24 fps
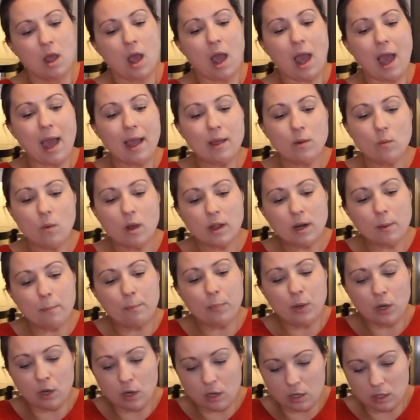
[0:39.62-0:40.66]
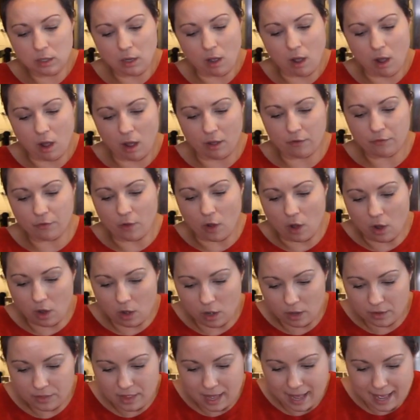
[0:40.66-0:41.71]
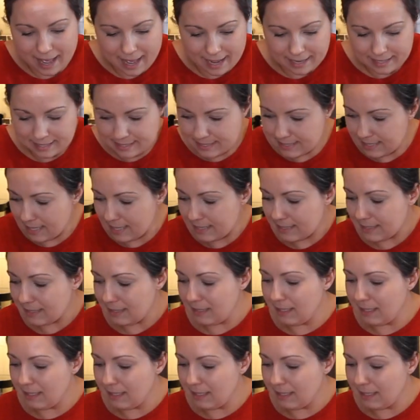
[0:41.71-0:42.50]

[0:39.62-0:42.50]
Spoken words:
I wanna pull off all the excess